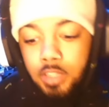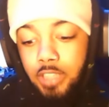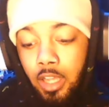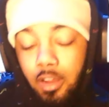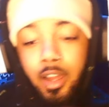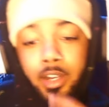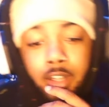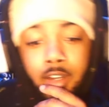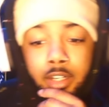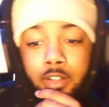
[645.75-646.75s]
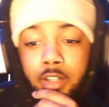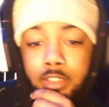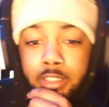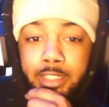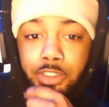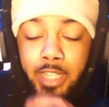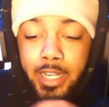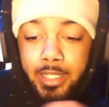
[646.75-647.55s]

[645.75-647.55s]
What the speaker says: So, all right, y'all, here are the next track,